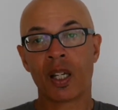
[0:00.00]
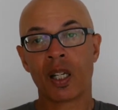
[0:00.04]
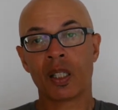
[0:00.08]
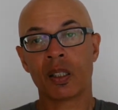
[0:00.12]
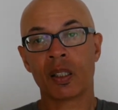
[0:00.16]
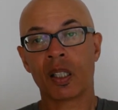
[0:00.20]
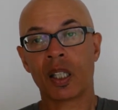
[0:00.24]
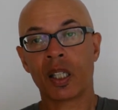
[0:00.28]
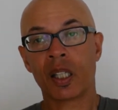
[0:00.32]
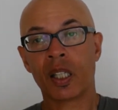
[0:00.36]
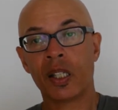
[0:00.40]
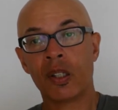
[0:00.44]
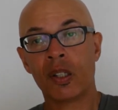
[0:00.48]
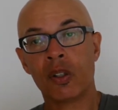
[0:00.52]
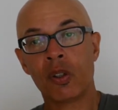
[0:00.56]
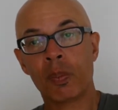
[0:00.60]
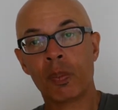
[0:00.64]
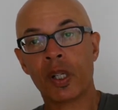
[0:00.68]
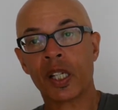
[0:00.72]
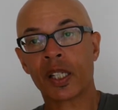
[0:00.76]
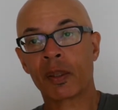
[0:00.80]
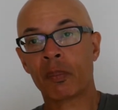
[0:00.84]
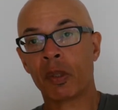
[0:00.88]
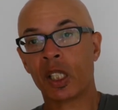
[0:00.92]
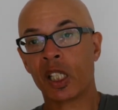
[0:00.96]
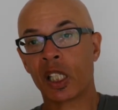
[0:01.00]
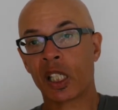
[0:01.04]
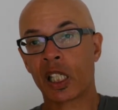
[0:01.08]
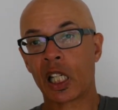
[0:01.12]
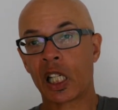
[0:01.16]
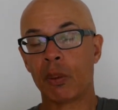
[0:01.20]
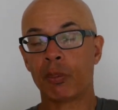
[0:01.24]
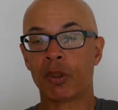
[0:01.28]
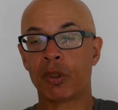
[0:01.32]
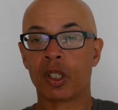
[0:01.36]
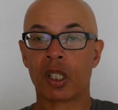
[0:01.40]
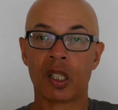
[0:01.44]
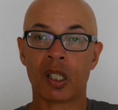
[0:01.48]
The heel, by being
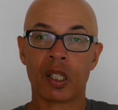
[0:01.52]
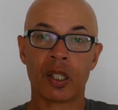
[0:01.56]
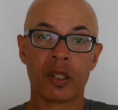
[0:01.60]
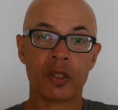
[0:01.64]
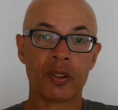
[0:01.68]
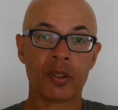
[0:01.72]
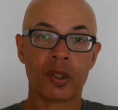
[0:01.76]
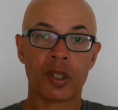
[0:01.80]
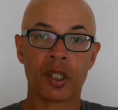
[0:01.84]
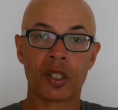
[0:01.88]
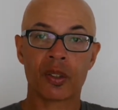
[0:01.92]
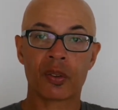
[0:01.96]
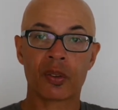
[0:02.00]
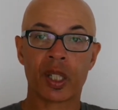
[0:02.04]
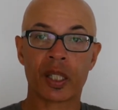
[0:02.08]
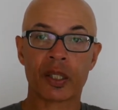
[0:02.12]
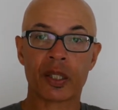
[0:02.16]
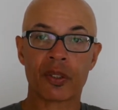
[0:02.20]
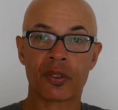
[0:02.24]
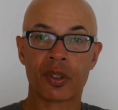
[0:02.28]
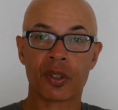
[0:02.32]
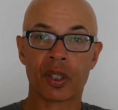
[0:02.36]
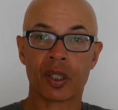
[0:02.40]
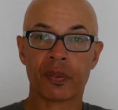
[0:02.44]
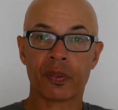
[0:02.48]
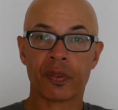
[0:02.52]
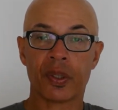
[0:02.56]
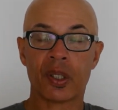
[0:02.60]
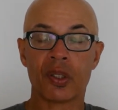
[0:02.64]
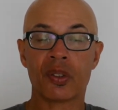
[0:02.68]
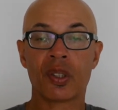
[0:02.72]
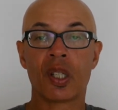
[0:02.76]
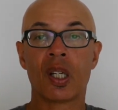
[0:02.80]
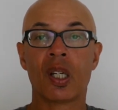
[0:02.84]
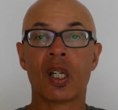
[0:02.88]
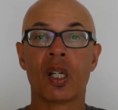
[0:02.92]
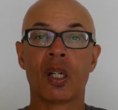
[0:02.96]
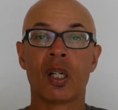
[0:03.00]
kept low to the track surface,
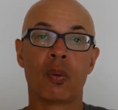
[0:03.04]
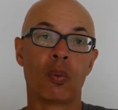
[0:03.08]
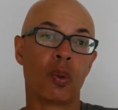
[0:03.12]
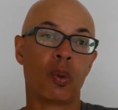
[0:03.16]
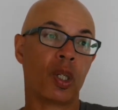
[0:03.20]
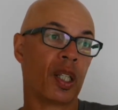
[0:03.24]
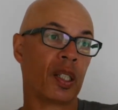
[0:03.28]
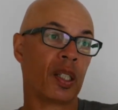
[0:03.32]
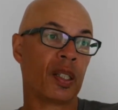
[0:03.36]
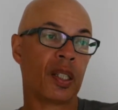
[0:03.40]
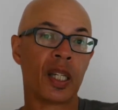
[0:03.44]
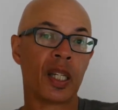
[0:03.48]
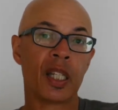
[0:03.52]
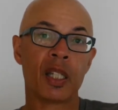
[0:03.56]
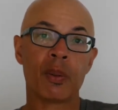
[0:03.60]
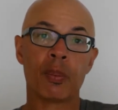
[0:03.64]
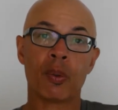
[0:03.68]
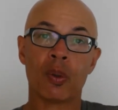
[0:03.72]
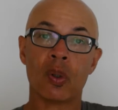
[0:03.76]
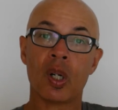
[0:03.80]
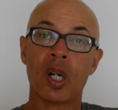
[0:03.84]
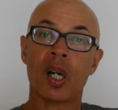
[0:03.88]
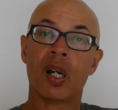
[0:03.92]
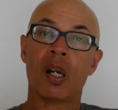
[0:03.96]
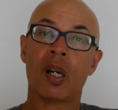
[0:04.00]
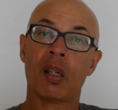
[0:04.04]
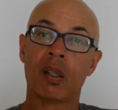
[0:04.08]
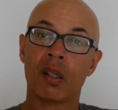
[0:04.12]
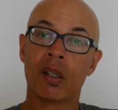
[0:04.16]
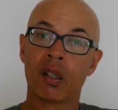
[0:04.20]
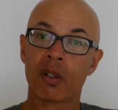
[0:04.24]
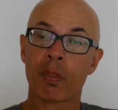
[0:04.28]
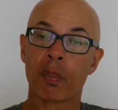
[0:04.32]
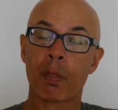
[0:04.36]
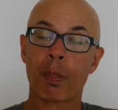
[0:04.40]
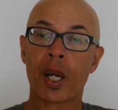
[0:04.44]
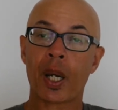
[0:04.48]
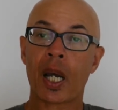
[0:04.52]
will enable a lot
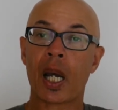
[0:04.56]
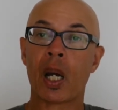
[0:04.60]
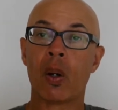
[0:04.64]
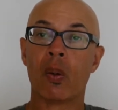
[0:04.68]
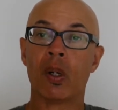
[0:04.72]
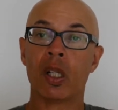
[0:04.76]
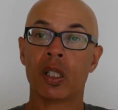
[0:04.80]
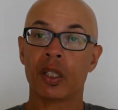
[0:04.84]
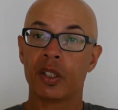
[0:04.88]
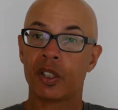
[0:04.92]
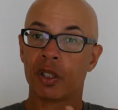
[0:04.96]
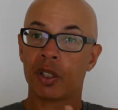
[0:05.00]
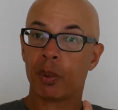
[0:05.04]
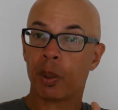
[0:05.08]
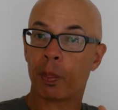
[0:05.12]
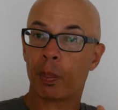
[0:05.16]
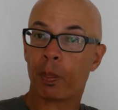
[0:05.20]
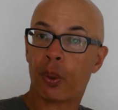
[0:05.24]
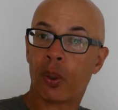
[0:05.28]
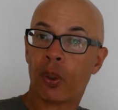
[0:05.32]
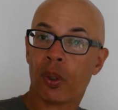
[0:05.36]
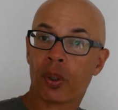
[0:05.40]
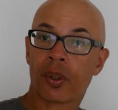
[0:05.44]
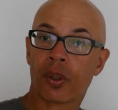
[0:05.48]
of power to be put